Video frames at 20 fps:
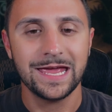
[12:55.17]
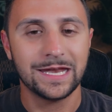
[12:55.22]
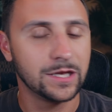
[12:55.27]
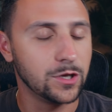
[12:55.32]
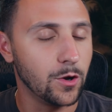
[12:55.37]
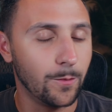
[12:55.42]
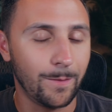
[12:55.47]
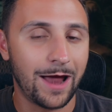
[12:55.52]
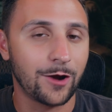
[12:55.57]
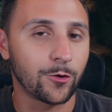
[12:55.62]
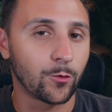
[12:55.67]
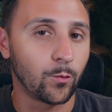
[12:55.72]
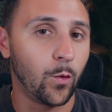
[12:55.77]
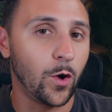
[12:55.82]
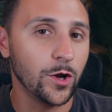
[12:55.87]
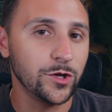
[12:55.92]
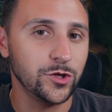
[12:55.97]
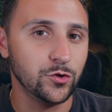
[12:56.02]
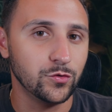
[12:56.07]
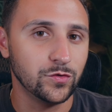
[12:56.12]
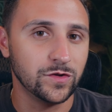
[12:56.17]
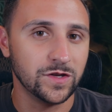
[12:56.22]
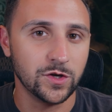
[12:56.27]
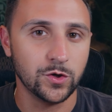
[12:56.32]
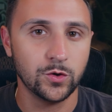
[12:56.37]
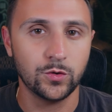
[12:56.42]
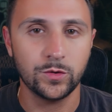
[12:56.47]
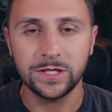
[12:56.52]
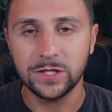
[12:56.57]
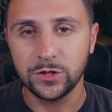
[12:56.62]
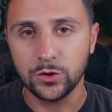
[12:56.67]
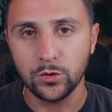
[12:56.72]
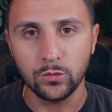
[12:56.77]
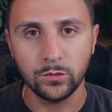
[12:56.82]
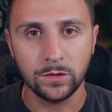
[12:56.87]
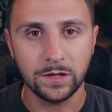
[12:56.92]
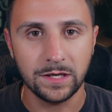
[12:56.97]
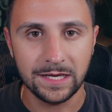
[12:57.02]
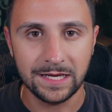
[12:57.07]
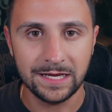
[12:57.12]
No matter what you do, you
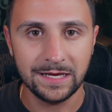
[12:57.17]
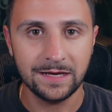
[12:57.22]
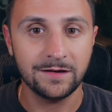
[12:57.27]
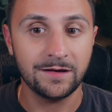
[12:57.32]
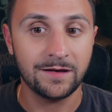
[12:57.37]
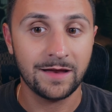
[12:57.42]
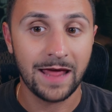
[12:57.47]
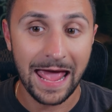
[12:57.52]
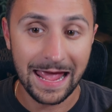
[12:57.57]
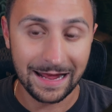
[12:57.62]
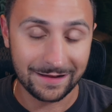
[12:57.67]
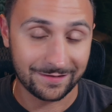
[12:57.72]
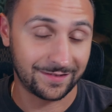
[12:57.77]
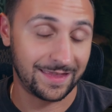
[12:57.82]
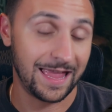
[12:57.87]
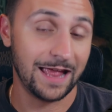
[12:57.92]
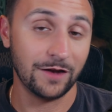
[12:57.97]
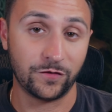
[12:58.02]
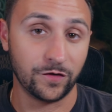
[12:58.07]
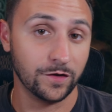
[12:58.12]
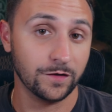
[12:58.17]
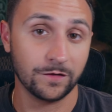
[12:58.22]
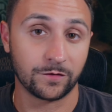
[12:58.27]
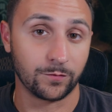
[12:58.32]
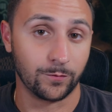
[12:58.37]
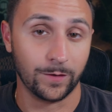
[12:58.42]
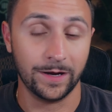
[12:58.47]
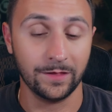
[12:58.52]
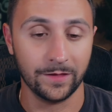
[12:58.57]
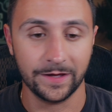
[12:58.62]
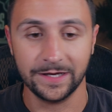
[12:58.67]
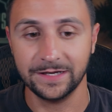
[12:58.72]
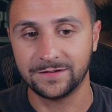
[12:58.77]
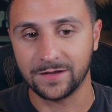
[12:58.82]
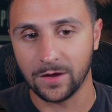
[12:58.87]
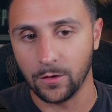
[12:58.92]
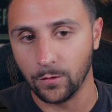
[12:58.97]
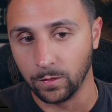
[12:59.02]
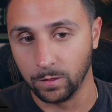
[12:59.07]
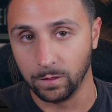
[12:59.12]
need extensions really
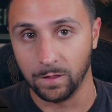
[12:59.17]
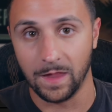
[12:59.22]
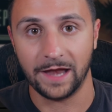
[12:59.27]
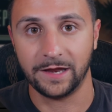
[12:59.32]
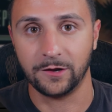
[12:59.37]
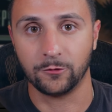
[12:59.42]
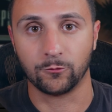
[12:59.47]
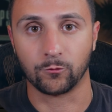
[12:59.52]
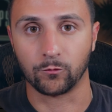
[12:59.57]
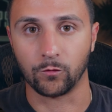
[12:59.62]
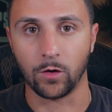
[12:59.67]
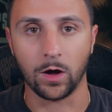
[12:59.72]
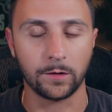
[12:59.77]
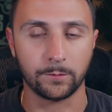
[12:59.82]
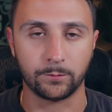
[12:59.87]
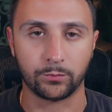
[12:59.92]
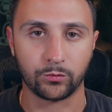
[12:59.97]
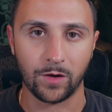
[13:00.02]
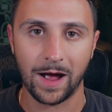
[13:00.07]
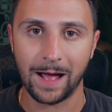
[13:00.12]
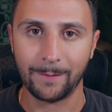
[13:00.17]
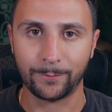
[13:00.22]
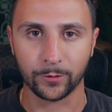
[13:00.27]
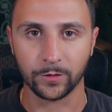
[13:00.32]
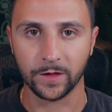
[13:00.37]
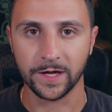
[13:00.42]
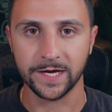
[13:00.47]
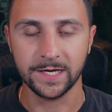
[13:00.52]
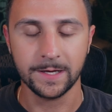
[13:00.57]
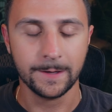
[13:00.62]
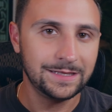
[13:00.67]
to let it run properly.